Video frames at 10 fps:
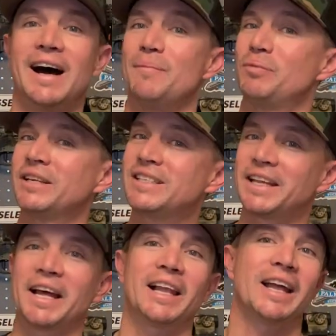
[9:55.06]
please hit
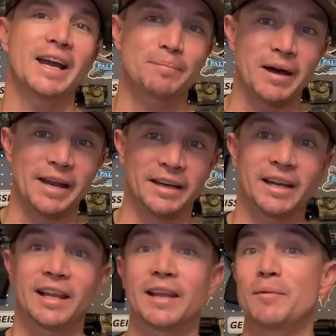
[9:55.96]
that like button.
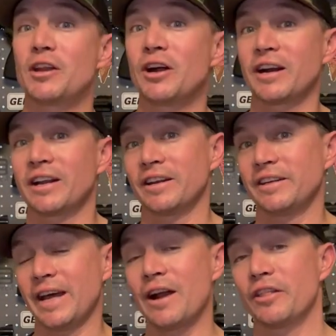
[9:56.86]
Let me know
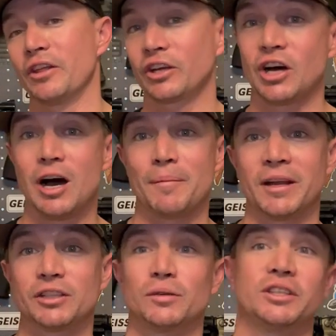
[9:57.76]
down in the
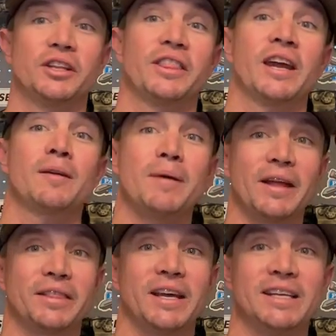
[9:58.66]
comments what you think
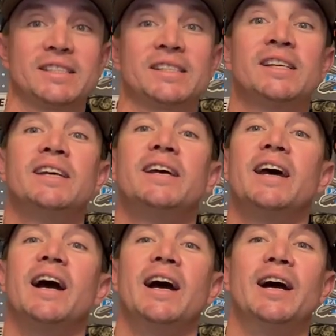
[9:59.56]
about this.
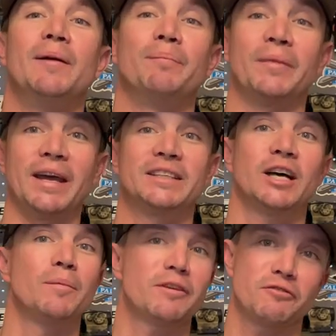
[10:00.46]
And
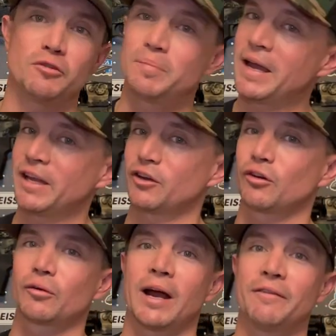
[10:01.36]
tell me if you paint
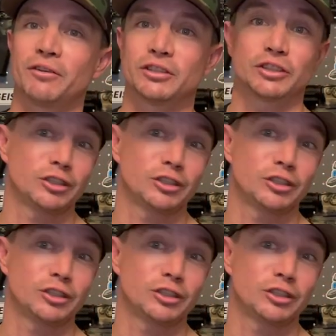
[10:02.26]
your rifles, your